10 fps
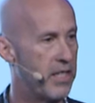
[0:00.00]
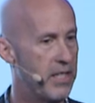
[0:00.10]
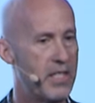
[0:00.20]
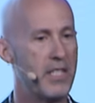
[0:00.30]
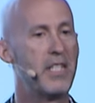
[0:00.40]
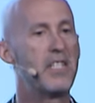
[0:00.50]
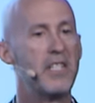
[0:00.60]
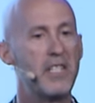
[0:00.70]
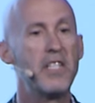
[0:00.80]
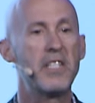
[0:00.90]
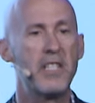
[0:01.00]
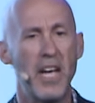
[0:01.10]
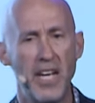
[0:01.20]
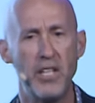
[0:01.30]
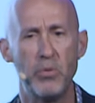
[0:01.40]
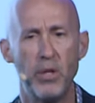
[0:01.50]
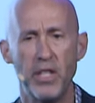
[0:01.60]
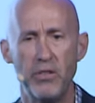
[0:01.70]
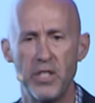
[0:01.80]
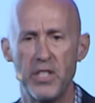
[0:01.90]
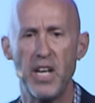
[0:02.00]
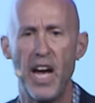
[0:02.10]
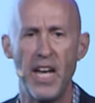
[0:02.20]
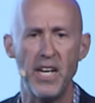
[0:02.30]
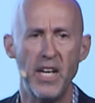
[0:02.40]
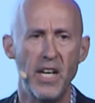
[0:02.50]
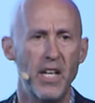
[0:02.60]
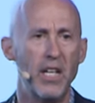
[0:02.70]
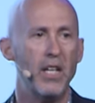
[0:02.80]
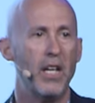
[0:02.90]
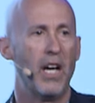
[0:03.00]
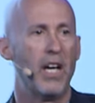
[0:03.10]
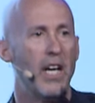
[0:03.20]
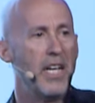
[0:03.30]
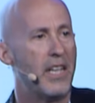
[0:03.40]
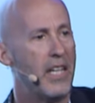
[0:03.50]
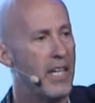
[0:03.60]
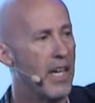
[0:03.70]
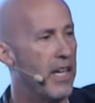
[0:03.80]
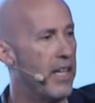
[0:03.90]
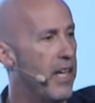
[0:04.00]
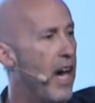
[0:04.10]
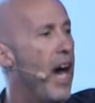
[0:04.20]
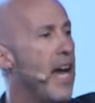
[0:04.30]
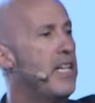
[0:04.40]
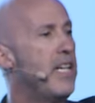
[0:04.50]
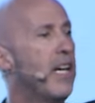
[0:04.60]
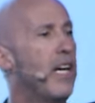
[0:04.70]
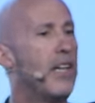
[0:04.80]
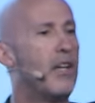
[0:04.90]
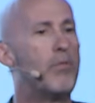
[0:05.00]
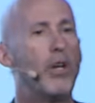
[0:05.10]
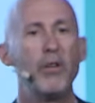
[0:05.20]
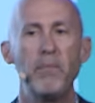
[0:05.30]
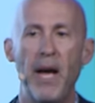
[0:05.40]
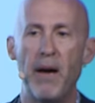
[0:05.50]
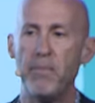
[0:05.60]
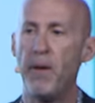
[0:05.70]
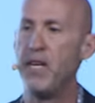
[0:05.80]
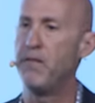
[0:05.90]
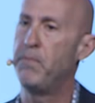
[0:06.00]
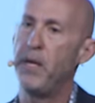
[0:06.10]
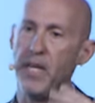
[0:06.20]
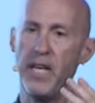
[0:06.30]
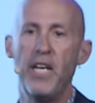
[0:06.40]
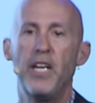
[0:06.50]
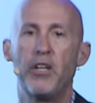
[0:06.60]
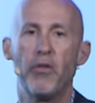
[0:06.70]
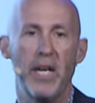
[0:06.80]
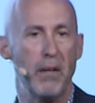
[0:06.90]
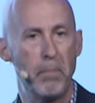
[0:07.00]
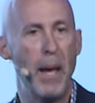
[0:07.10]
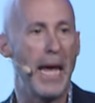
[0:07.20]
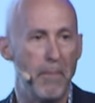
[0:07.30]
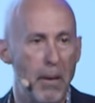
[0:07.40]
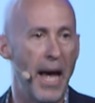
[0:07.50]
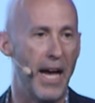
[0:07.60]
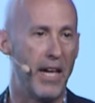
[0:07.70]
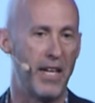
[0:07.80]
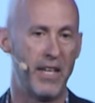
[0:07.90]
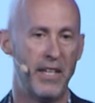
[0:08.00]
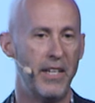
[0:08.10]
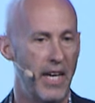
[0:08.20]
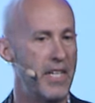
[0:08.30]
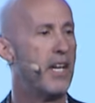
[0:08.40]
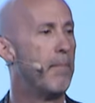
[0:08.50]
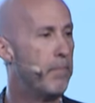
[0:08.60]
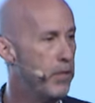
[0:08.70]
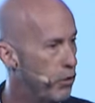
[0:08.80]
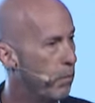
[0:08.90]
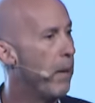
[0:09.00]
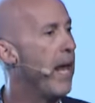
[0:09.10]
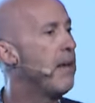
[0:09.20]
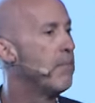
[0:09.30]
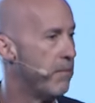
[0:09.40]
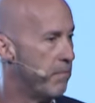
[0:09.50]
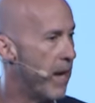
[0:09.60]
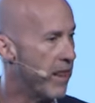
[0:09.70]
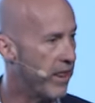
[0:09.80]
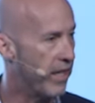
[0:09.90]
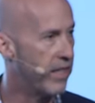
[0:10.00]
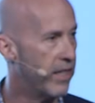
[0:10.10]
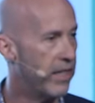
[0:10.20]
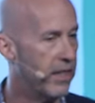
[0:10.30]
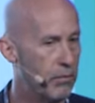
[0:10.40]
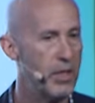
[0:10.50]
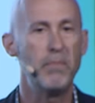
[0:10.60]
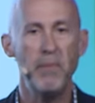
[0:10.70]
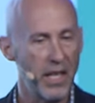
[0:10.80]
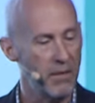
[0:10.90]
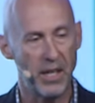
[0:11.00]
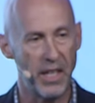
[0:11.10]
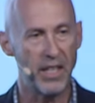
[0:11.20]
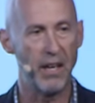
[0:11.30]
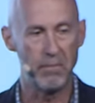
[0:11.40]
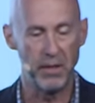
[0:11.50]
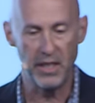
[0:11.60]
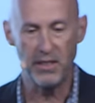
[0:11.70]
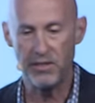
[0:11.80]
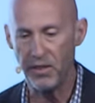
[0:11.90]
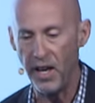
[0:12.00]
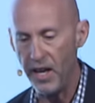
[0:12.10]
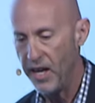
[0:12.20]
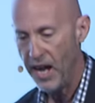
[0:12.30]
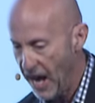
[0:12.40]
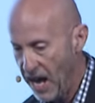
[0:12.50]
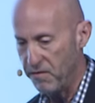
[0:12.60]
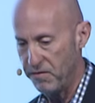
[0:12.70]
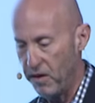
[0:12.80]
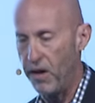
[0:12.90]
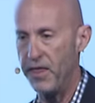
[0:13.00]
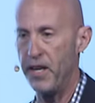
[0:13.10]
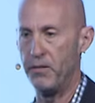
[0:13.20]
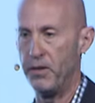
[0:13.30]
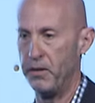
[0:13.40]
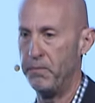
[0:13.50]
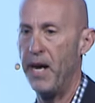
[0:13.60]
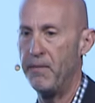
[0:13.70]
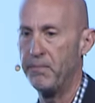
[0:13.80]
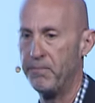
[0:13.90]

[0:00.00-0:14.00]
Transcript: This is the stage where you decide, all right, the idea on the roadmap might have been integrate PayPal as a new payment method, which many, many companies have on their roadmap.